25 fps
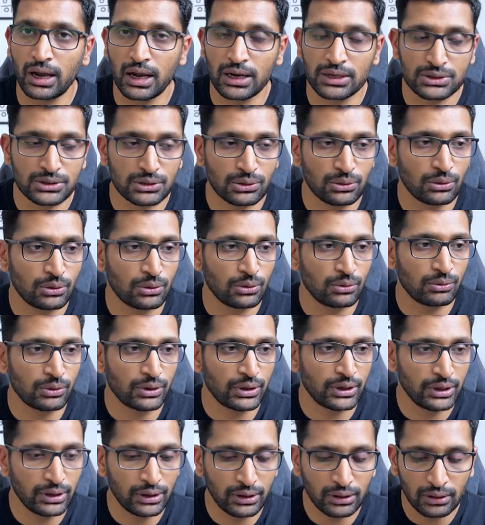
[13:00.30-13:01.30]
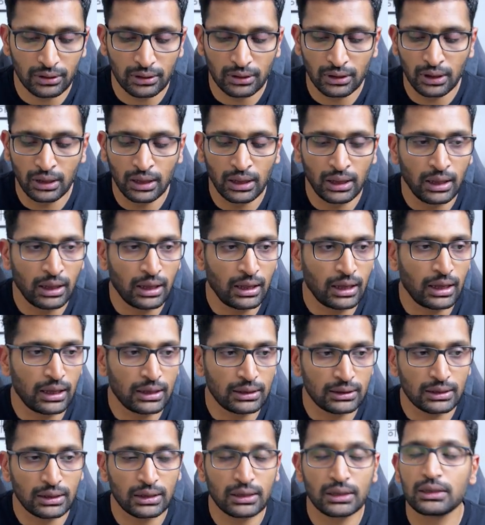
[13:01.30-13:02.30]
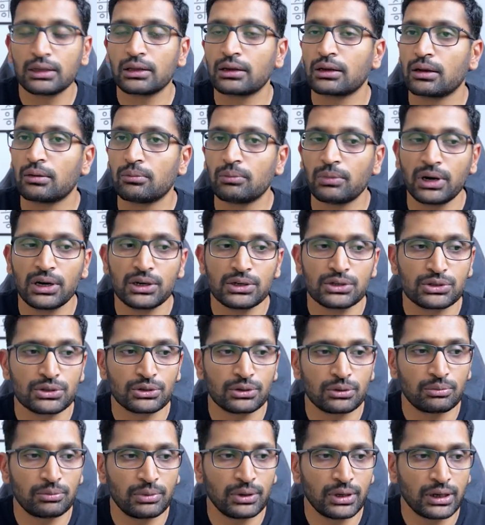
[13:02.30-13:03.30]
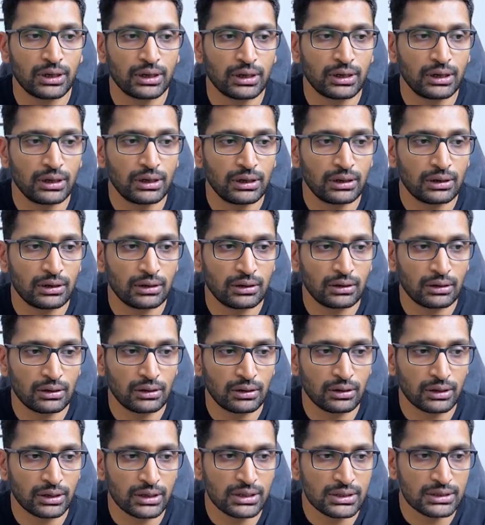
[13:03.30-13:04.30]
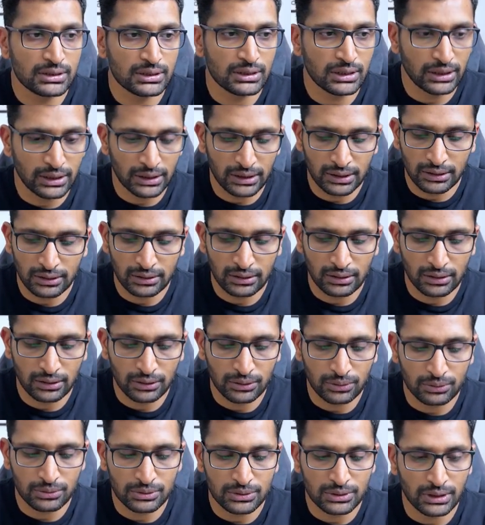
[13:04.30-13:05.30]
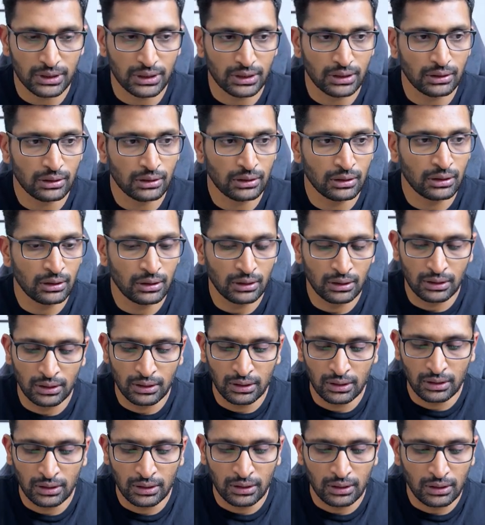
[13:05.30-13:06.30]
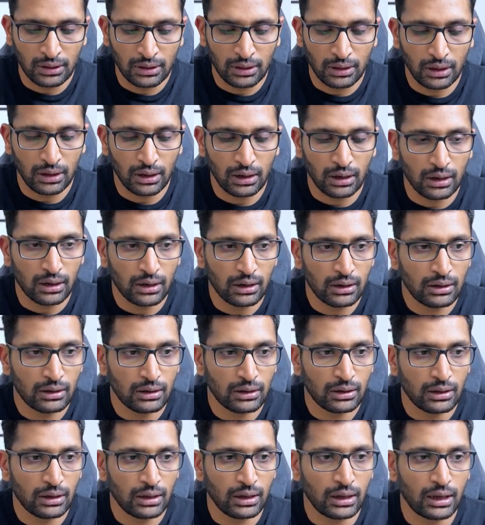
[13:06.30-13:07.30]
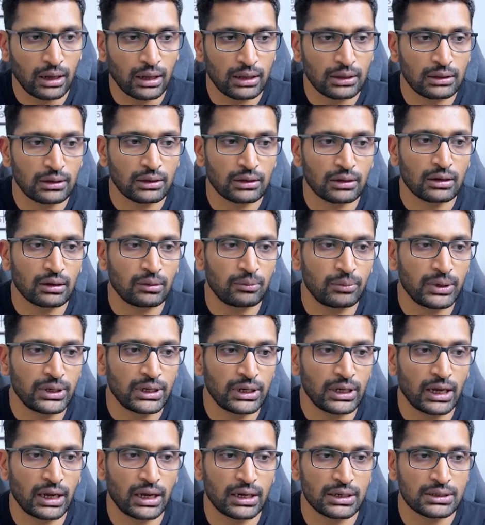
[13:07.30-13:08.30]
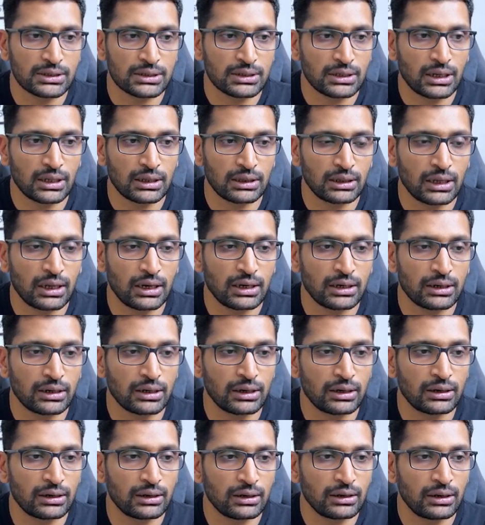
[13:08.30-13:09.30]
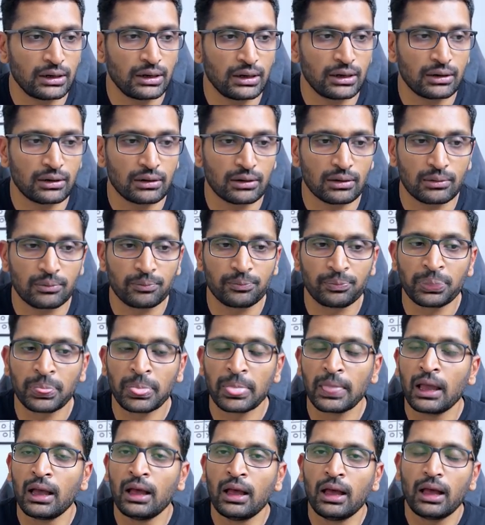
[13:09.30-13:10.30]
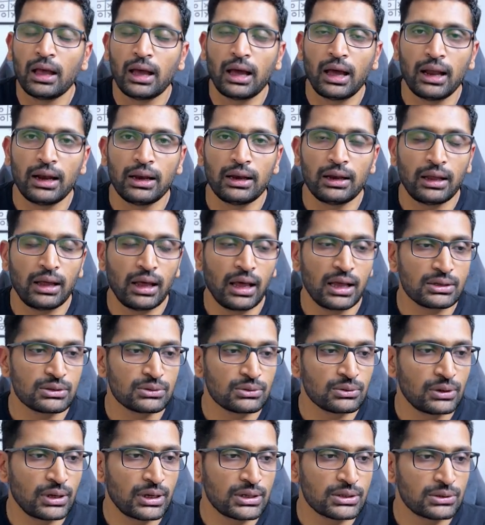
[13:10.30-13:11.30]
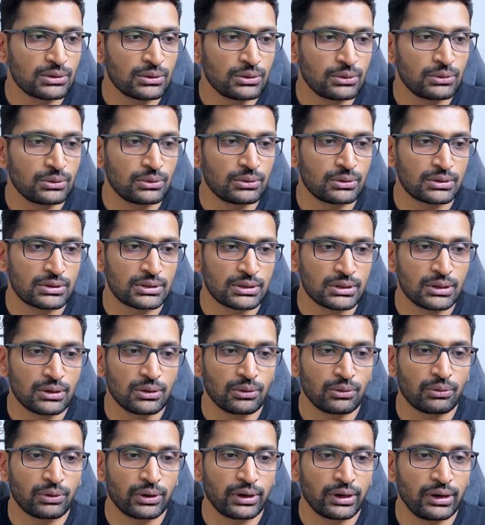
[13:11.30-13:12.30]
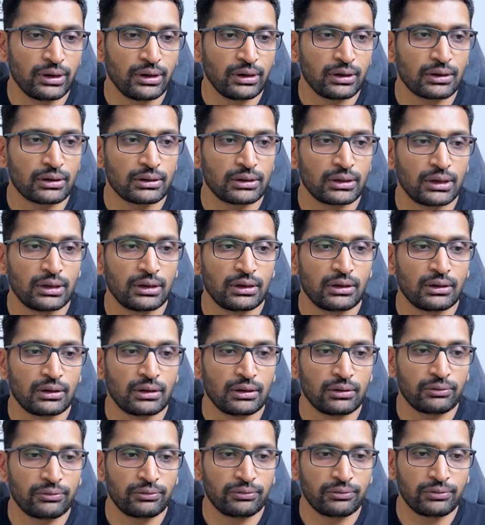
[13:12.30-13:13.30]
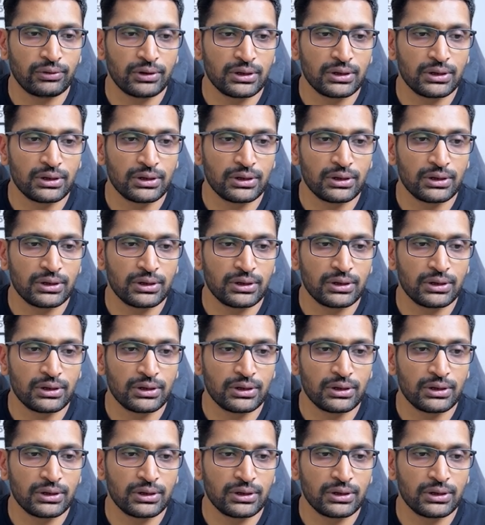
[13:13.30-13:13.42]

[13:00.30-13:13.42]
hash code over here. And then the command should be git reset using hard and the commit hash and then hit enter. And as soon as you see over here, then our